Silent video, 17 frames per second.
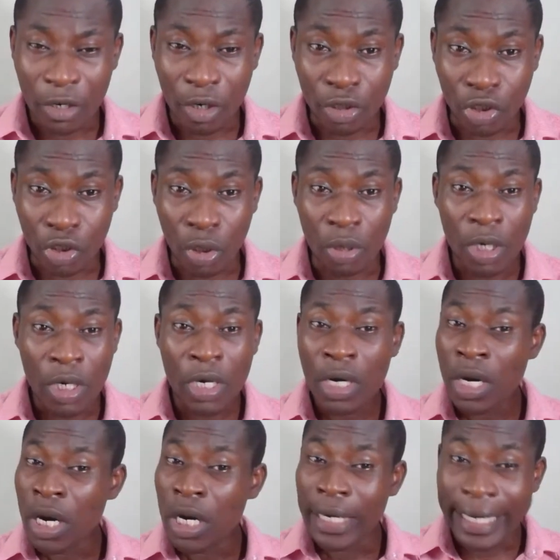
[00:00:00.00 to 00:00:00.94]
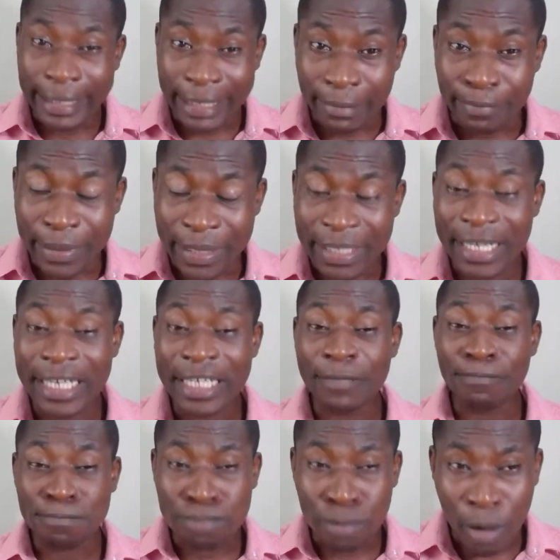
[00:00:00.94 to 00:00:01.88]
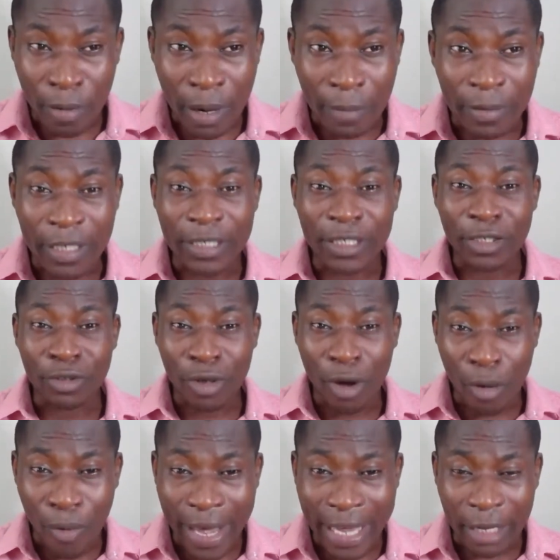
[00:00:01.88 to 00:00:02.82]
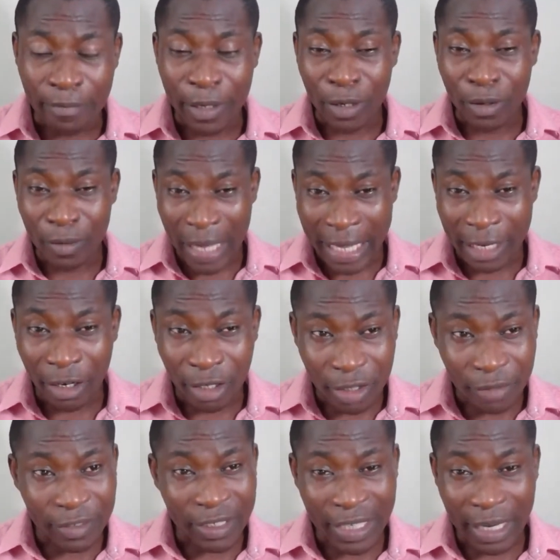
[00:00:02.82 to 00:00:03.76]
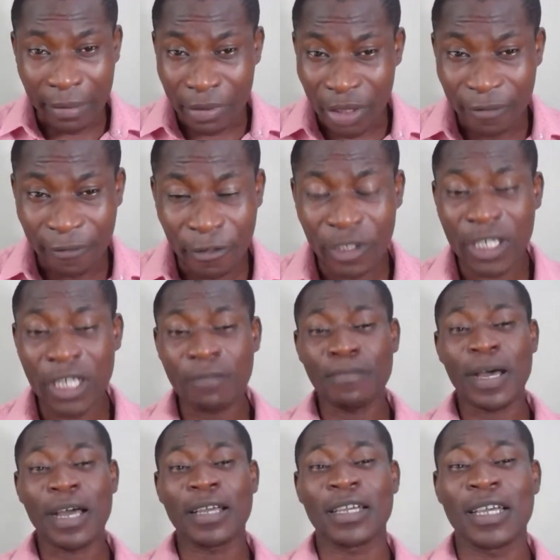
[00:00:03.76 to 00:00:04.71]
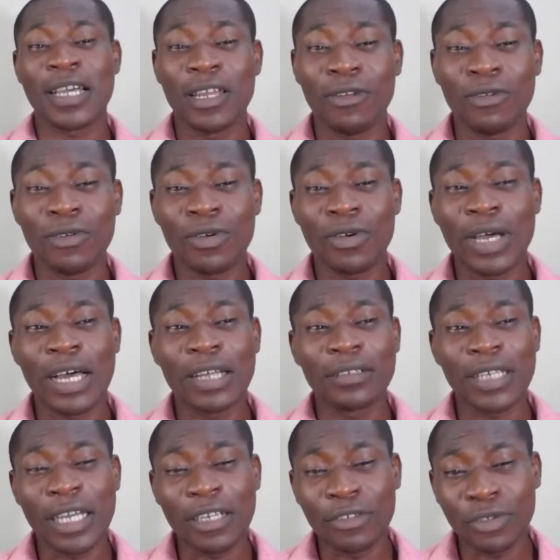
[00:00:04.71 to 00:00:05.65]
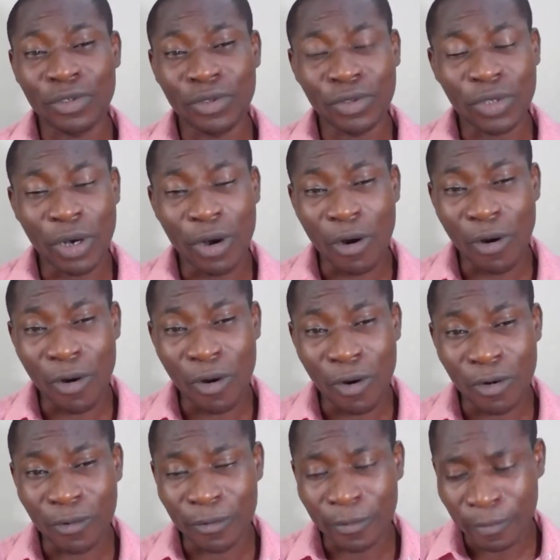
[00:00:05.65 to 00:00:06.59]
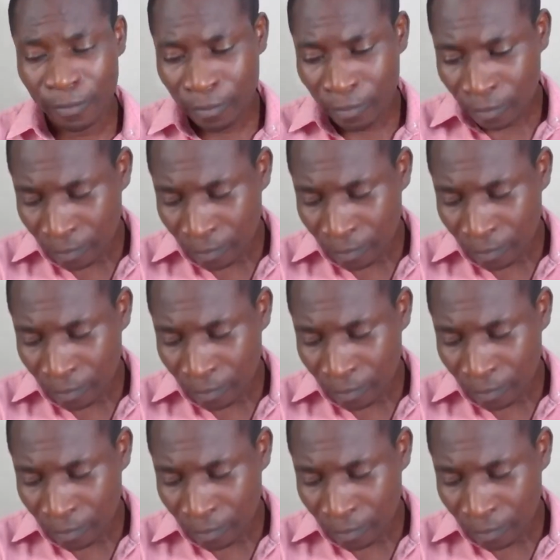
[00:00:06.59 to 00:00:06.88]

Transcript: You know, so the business probably did not work a lot of the times. So if you sit back and look and do your own,